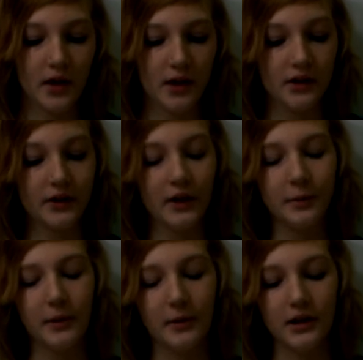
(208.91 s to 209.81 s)
And there has
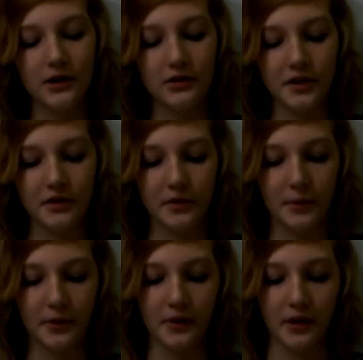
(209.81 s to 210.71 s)
been many stories
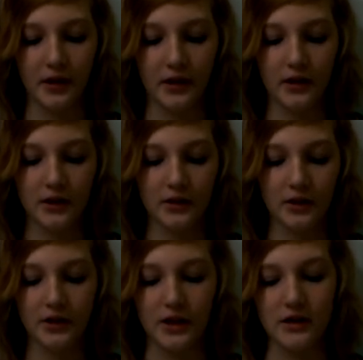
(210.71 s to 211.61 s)
reported,
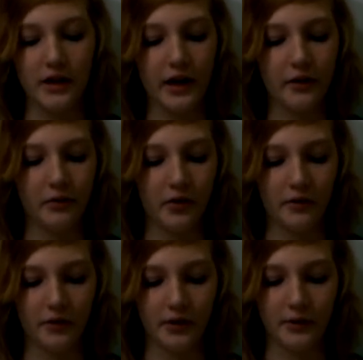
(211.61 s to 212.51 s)
such as, I quote,
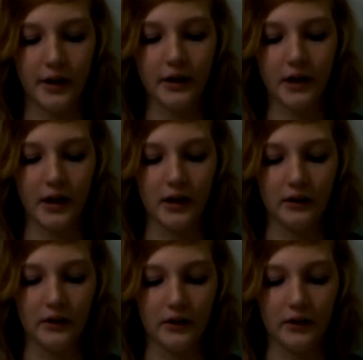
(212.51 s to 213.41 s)
from the rare
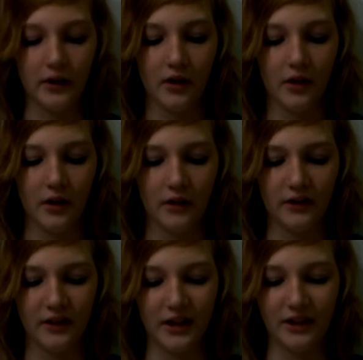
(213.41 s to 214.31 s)
cases of
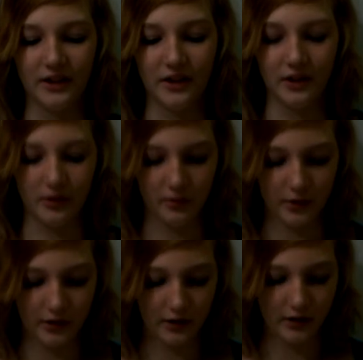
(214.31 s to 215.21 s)
Sandra and
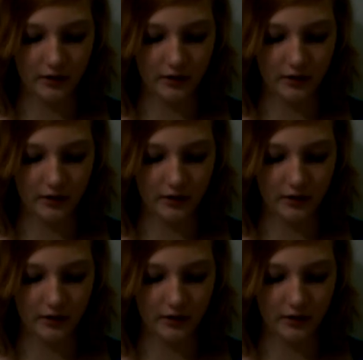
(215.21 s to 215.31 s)
Omar.